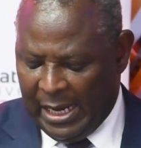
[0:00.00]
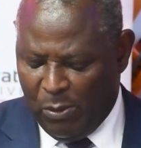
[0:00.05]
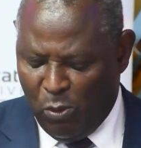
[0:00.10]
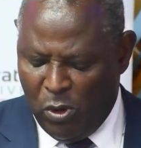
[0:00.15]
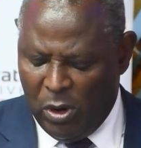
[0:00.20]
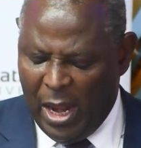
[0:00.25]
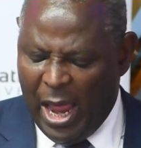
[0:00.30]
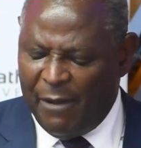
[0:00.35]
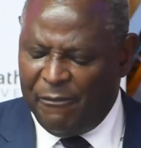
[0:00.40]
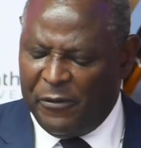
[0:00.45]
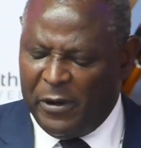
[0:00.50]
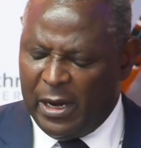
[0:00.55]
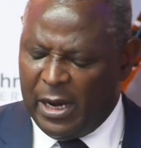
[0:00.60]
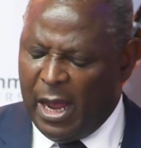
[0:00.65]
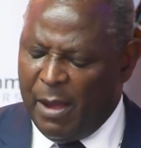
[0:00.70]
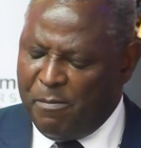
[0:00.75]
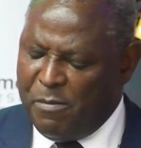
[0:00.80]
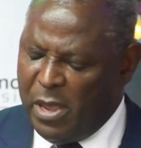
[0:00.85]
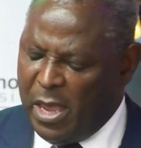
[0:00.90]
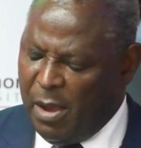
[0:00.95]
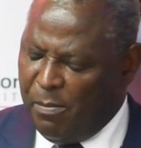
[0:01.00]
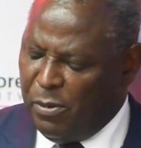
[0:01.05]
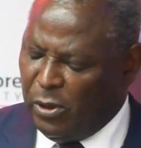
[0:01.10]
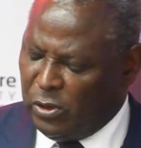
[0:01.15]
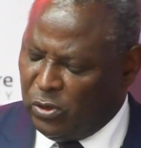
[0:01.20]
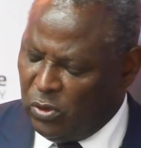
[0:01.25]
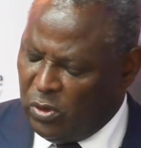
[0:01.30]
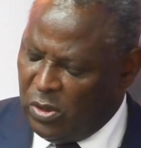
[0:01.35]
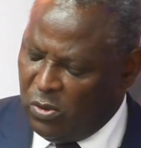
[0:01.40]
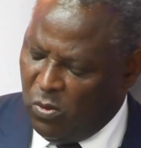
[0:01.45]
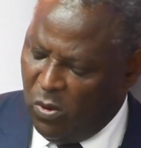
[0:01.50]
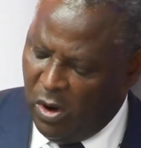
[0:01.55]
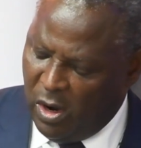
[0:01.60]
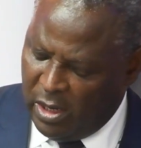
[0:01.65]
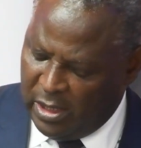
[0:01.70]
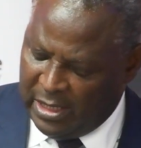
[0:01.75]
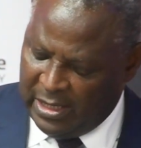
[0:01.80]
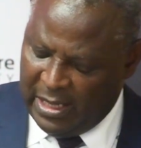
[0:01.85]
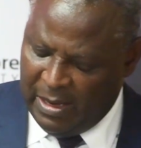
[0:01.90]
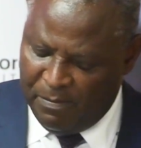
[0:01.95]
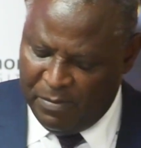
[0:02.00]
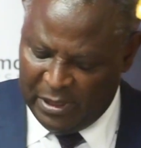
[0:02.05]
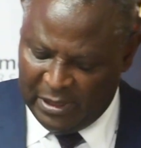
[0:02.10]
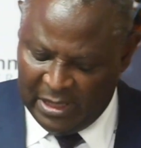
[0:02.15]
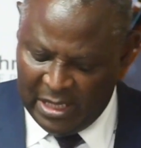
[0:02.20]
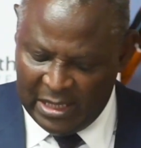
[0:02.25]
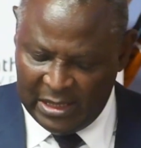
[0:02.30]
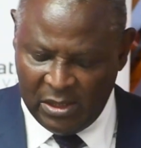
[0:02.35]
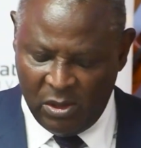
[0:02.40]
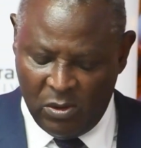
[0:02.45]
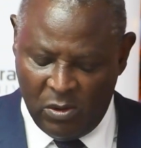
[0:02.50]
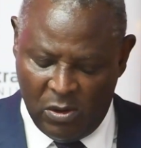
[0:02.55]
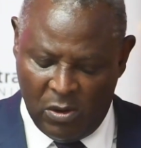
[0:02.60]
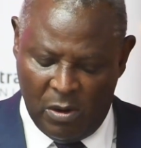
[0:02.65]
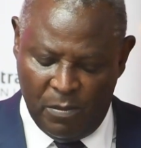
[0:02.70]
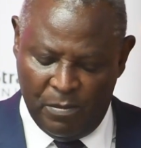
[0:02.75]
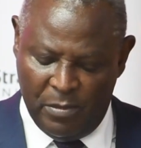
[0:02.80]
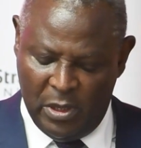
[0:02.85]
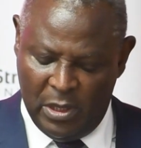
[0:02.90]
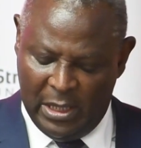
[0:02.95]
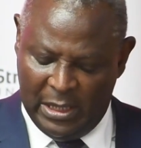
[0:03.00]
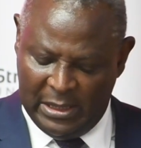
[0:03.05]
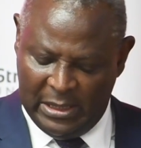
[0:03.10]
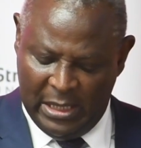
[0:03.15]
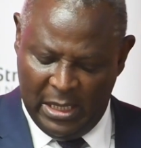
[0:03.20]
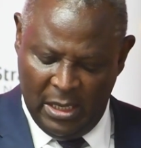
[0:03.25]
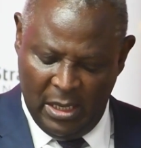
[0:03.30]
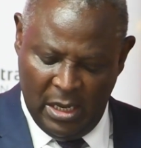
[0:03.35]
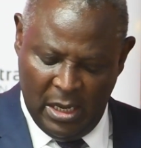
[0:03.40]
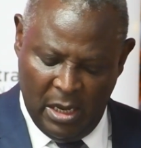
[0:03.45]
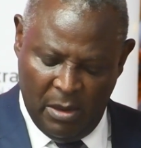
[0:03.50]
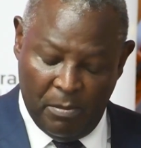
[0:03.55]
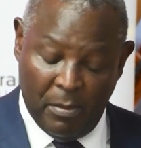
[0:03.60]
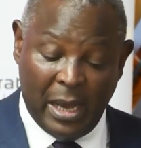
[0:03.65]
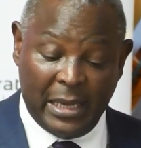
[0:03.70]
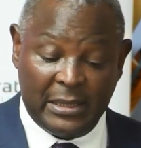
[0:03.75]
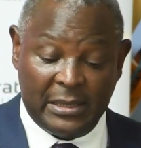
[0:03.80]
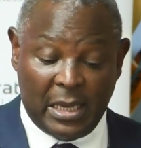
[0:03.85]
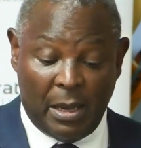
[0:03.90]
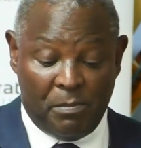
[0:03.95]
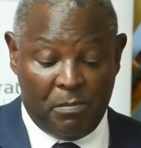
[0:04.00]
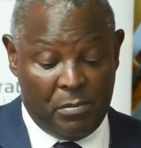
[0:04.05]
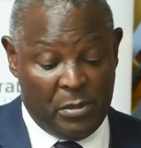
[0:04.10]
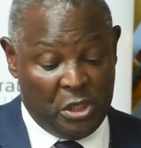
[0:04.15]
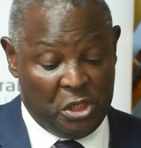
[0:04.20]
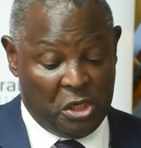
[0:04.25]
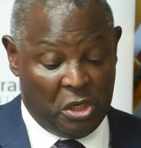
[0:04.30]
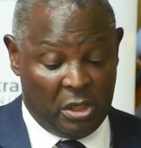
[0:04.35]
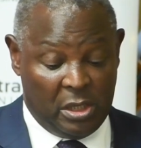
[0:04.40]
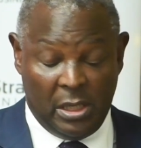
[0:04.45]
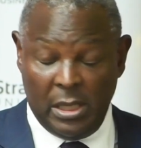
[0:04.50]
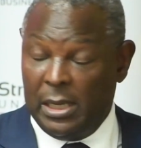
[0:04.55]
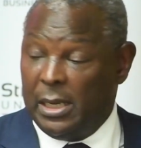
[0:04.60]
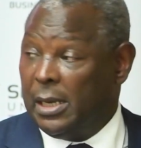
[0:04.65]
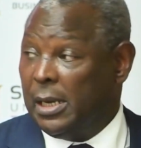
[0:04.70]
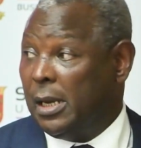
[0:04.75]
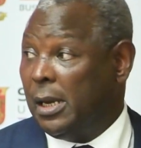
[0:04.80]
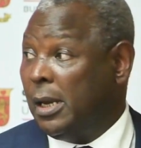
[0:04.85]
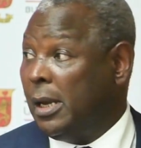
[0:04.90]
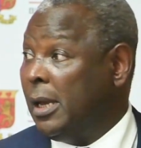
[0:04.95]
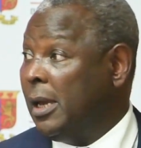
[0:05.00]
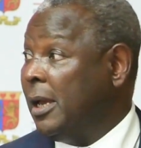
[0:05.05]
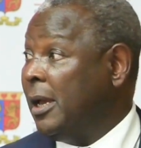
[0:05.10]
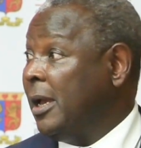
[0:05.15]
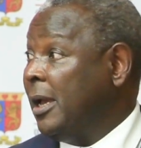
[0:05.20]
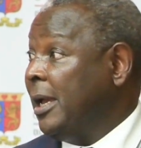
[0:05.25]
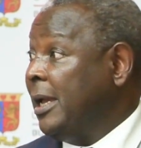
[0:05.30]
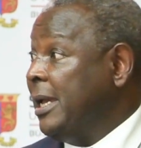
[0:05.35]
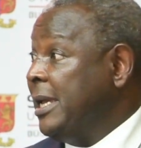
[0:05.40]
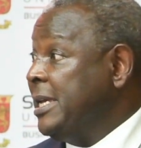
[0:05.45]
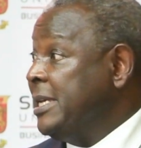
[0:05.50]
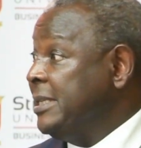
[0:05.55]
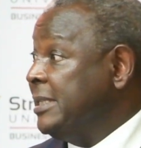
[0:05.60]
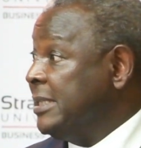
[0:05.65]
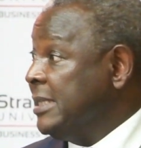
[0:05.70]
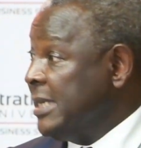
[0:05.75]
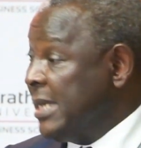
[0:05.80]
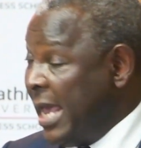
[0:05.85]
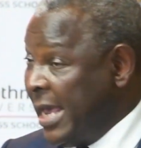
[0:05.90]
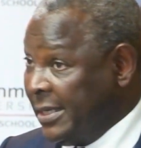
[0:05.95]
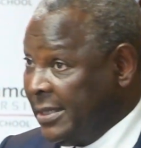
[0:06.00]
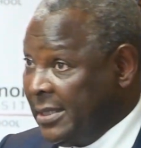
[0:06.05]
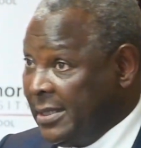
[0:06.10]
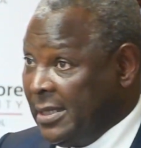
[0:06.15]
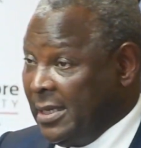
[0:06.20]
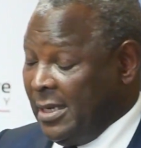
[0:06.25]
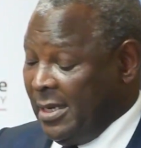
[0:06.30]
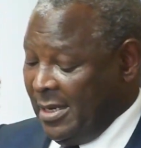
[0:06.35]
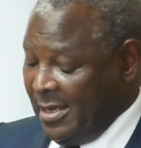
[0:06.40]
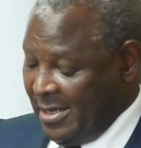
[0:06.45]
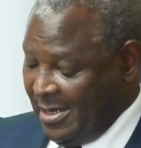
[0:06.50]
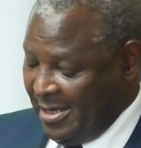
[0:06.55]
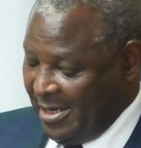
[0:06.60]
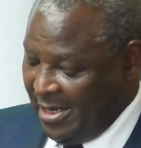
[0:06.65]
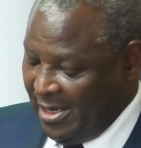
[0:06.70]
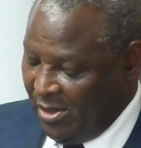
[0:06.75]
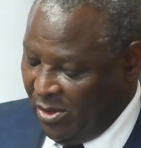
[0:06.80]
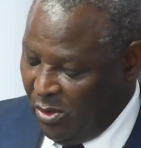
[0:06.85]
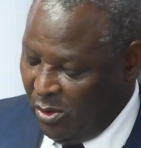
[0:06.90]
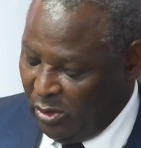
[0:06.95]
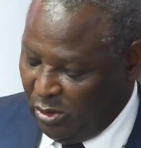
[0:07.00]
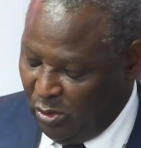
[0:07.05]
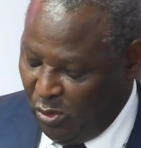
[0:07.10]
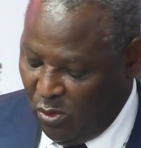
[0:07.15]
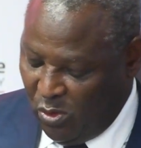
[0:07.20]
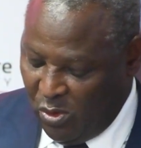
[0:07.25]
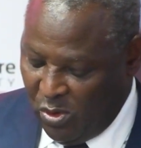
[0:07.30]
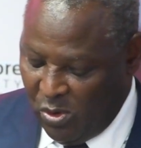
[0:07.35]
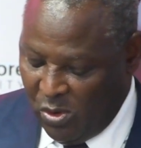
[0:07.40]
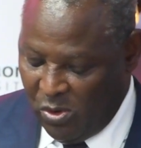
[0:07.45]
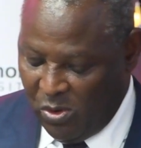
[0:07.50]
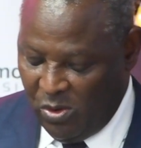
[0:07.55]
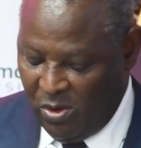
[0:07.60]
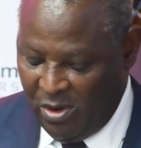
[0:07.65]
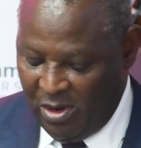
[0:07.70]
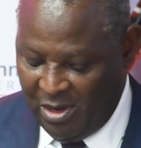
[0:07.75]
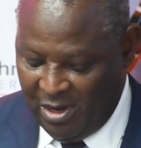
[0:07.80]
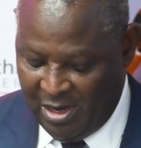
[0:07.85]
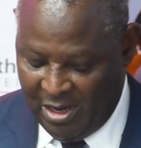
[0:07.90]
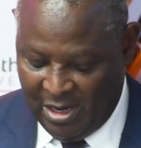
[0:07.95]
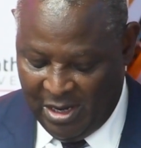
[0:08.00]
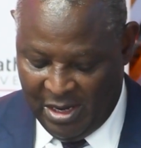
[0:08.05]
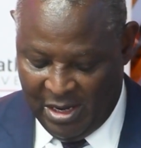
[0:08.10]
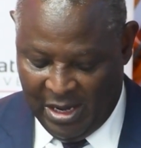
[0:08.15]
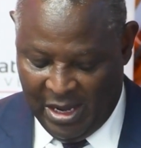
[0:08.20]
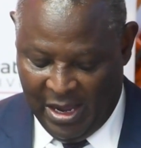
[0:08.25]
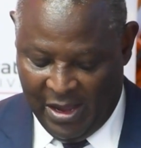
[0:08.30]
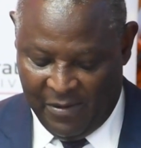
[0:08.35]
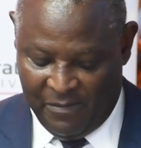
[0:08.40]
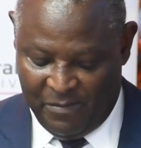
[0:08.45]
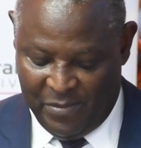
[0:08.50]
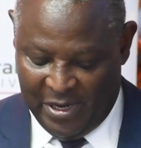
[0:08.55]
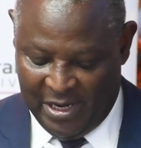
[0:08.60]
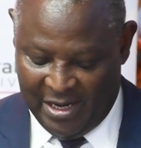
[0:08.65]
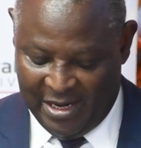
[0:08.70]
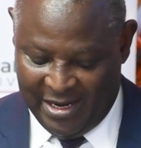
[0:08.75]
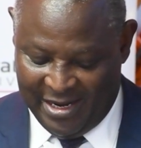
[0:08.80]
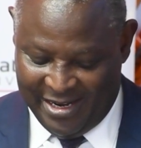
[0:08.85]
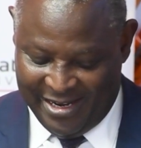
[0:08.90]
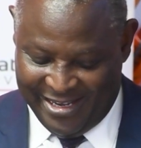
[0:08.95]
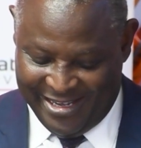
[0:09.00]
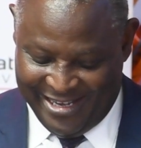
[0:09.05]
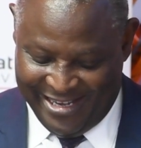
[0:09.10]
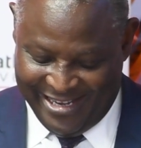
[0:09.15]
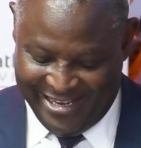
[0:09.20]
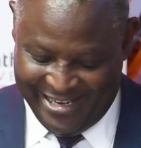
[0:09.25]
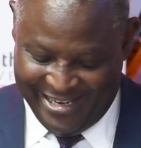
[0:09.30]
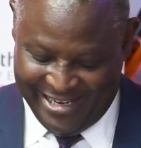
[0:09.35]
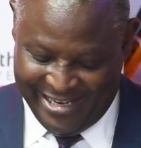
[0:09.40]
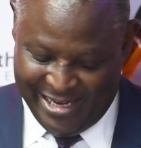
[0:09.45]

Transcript: Will Africa be able to reward the business community? My submission is yes. Those who know I've been the